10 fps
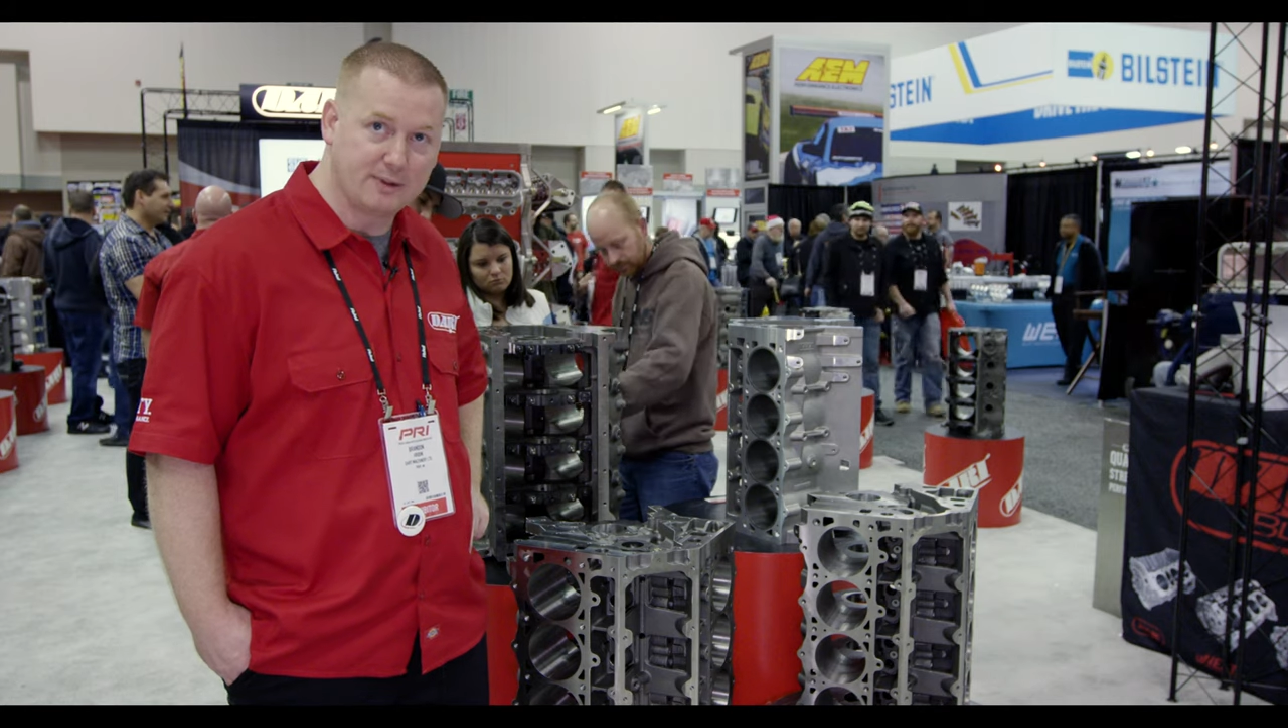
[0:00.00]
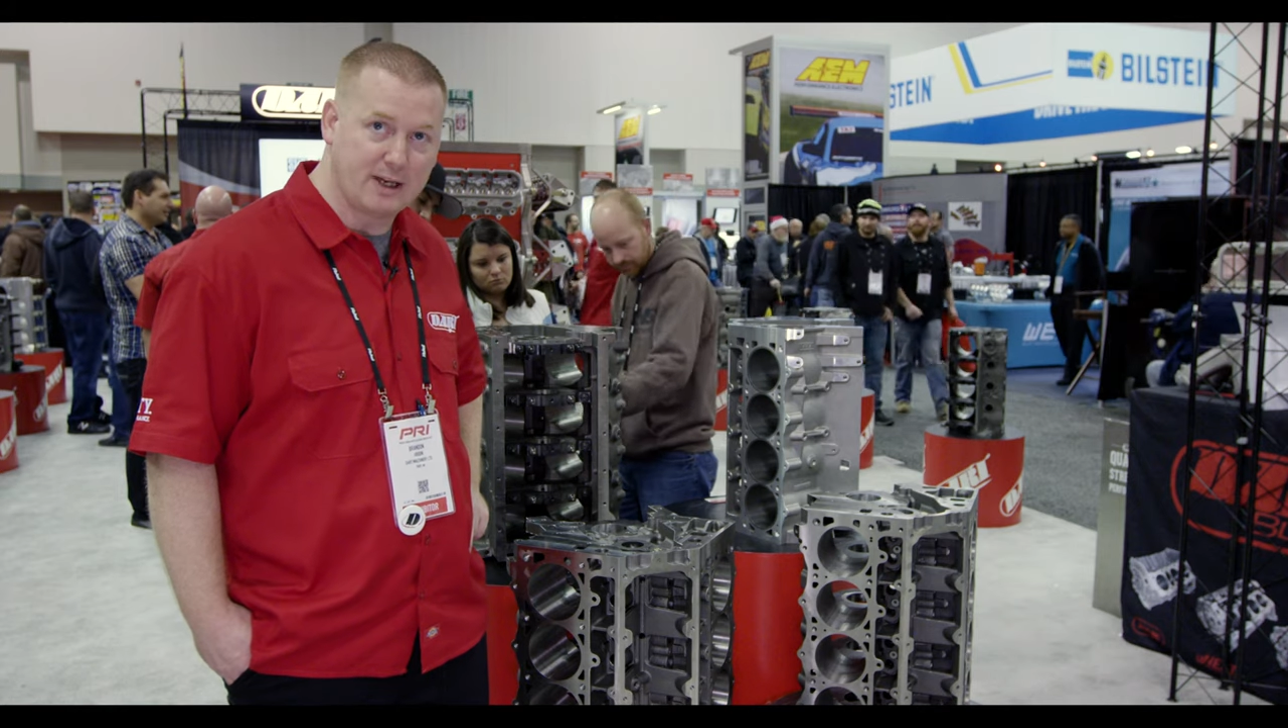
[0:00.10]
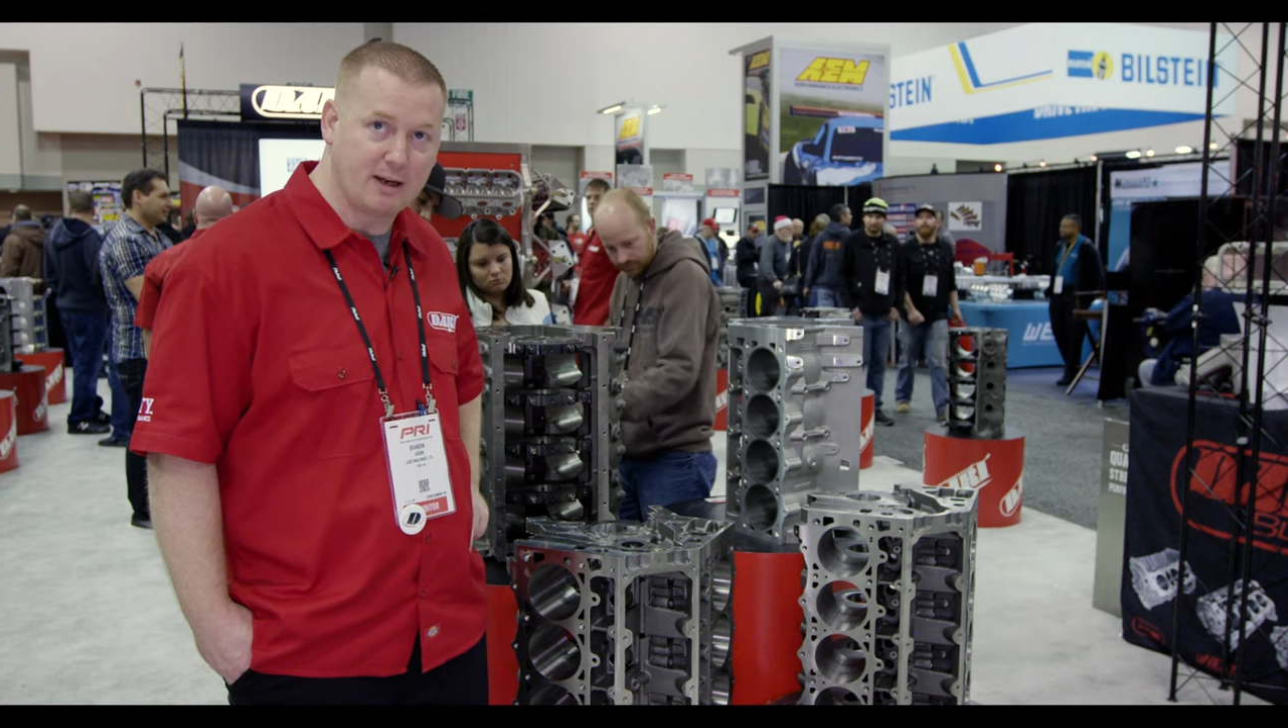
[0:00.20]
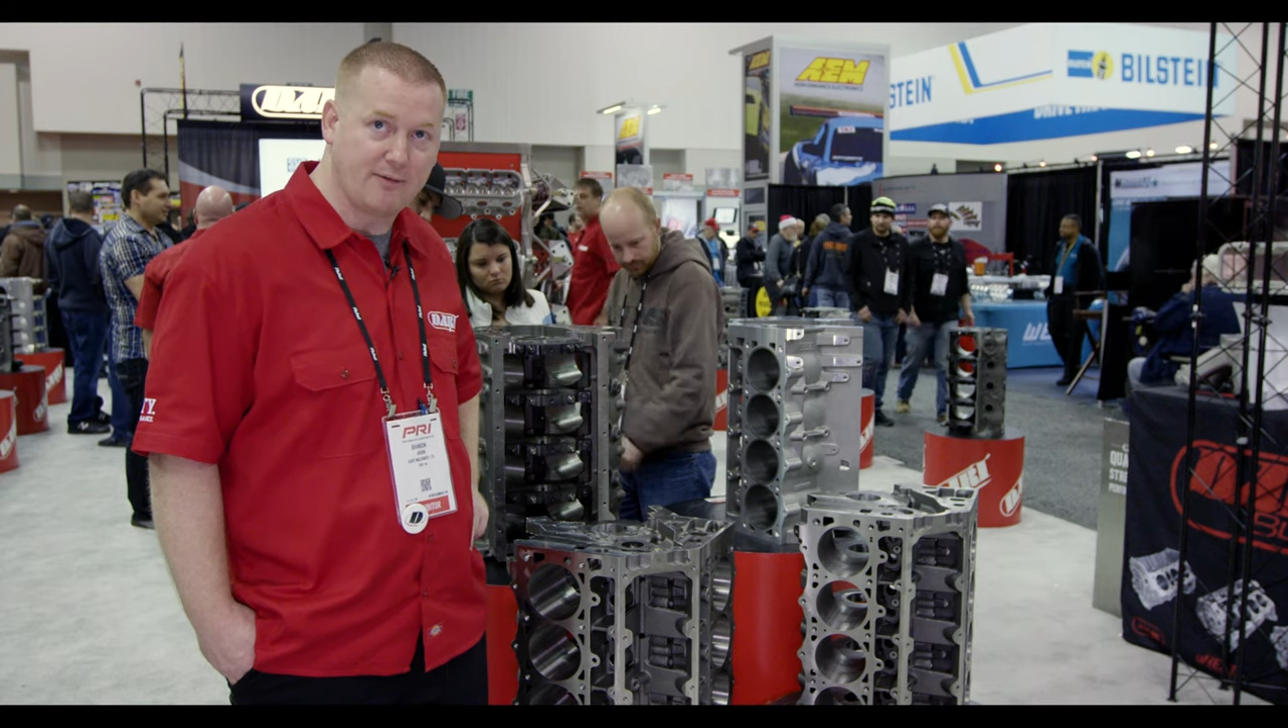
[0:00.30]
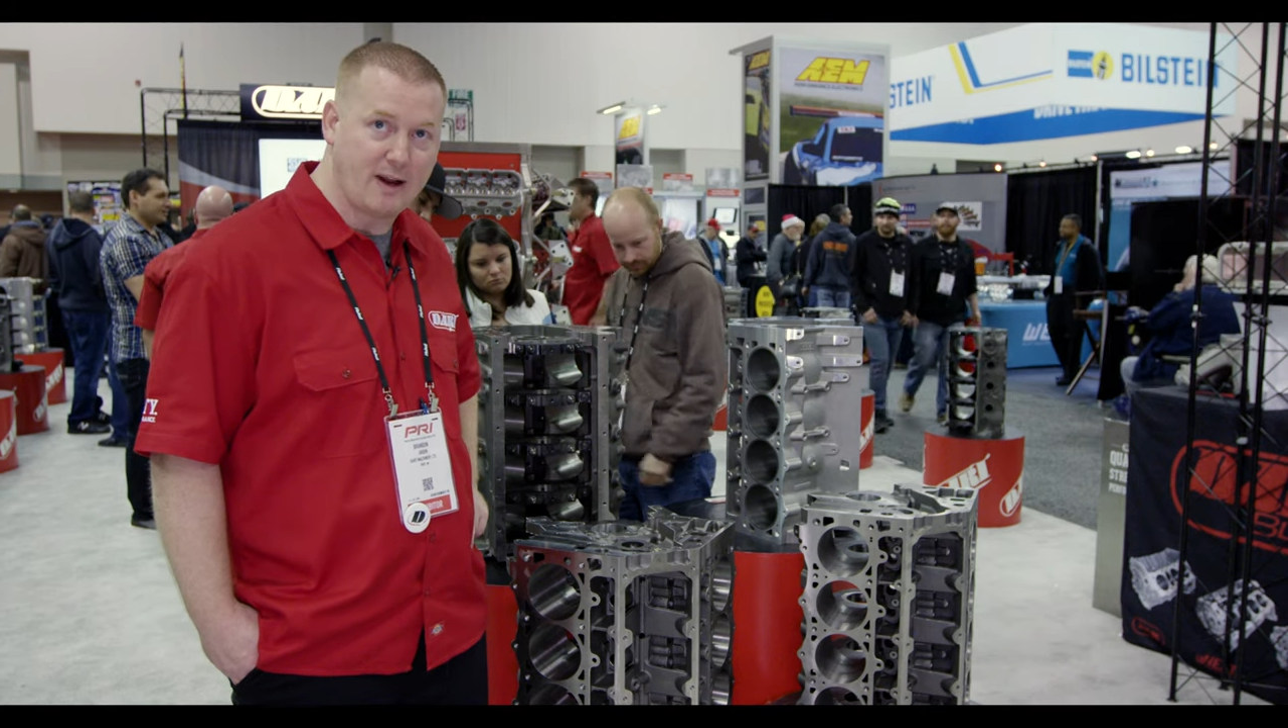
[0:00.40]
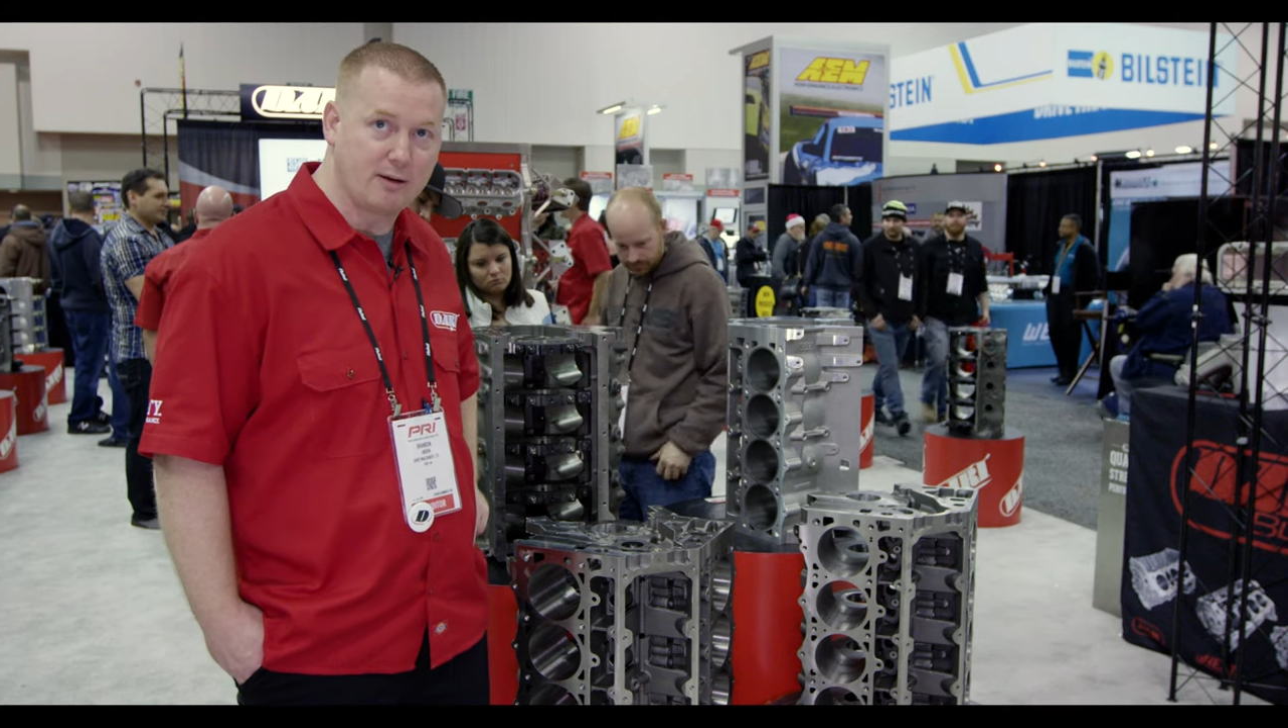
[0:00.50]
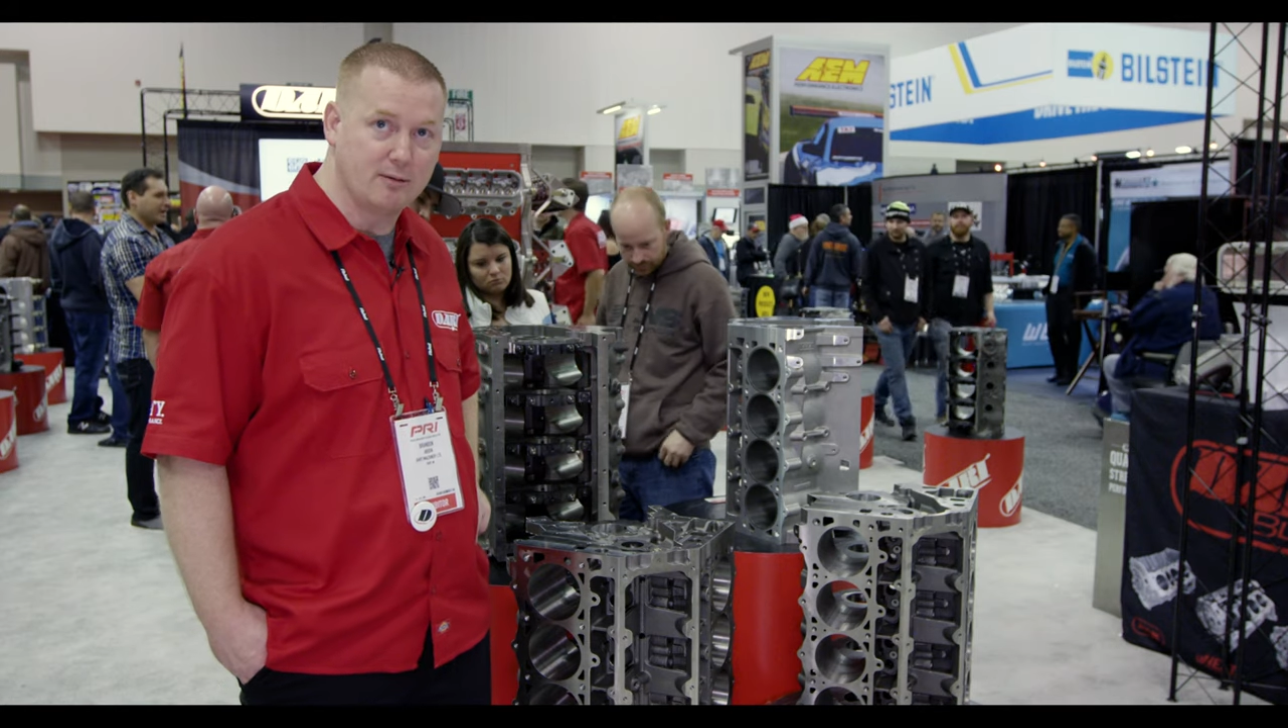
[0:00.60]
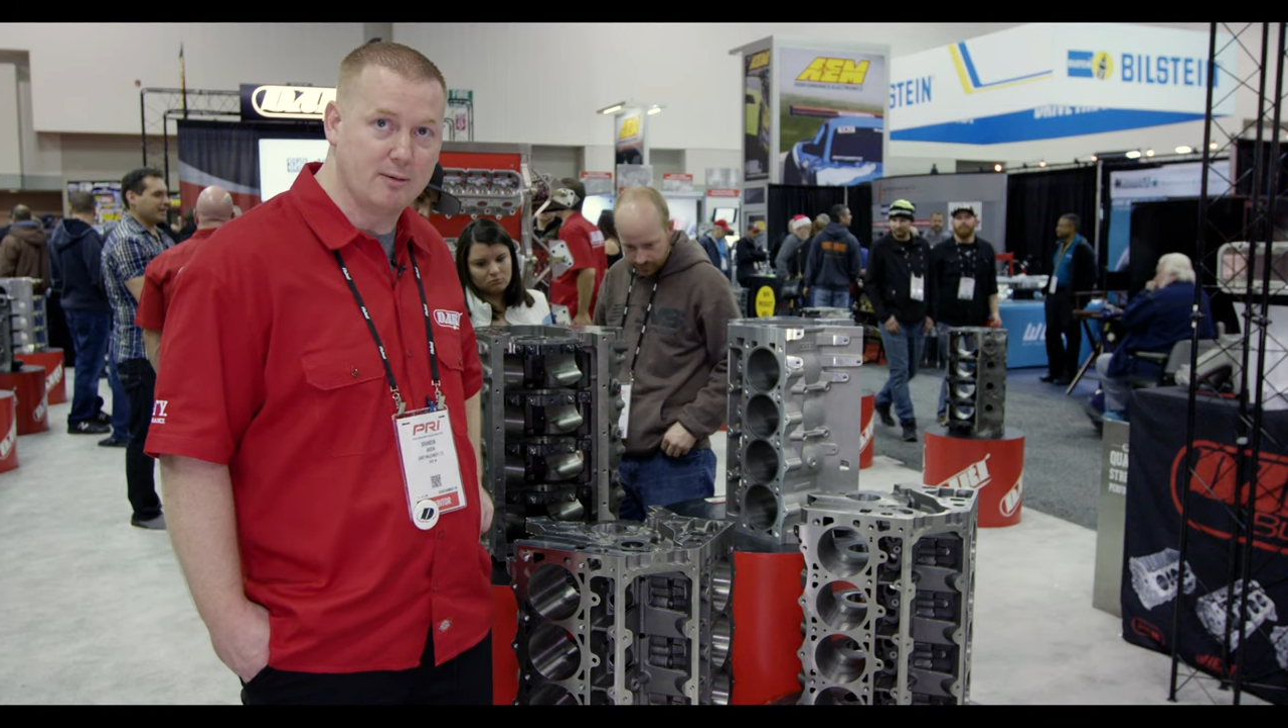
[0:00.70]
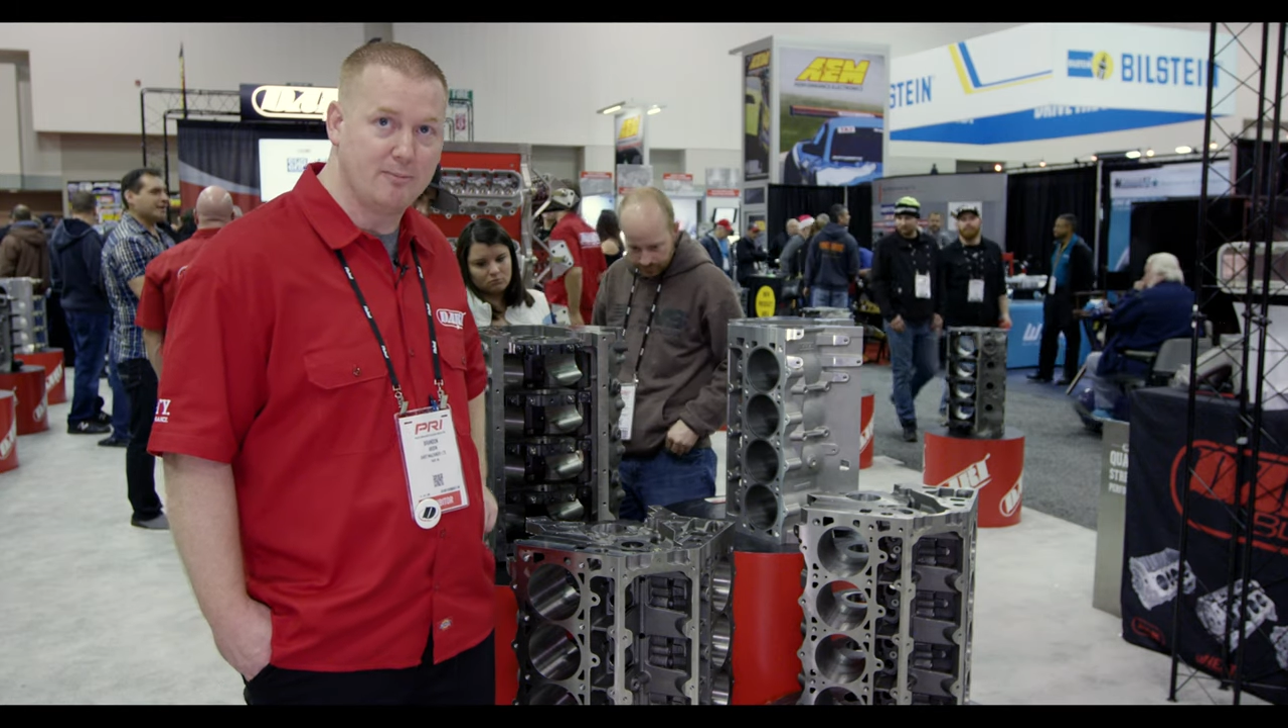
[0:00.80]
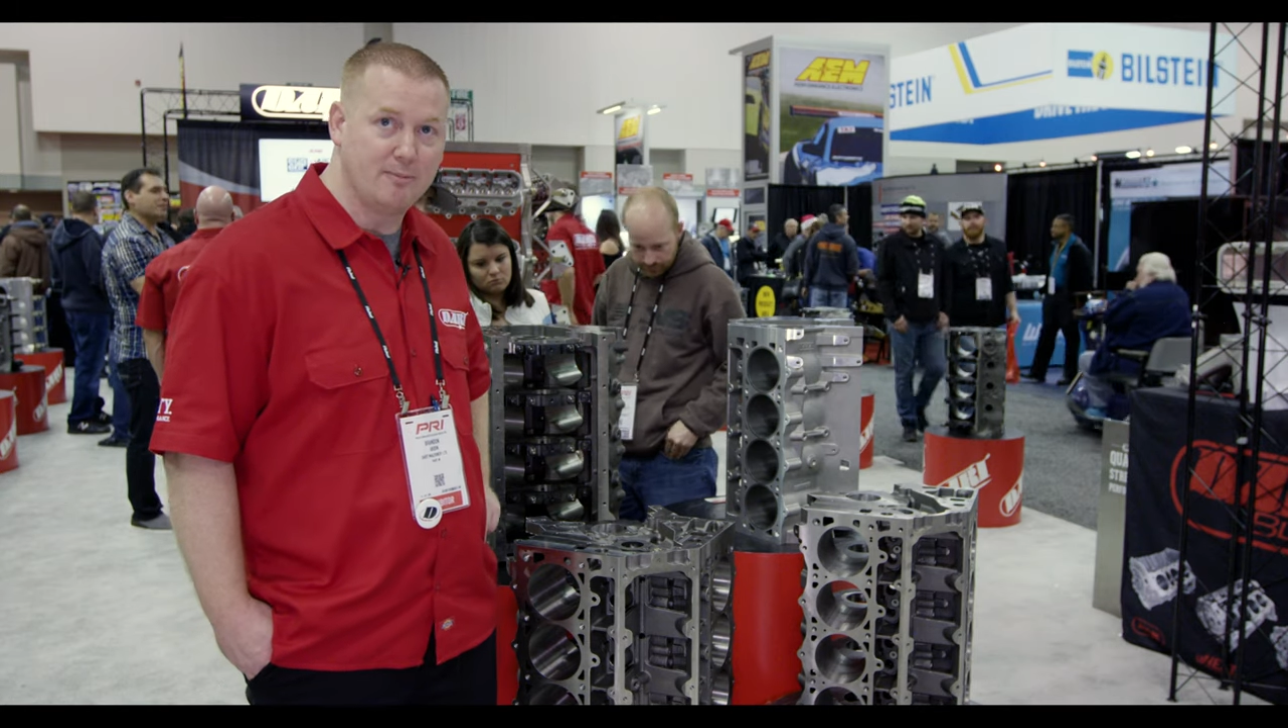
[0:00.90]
take a factory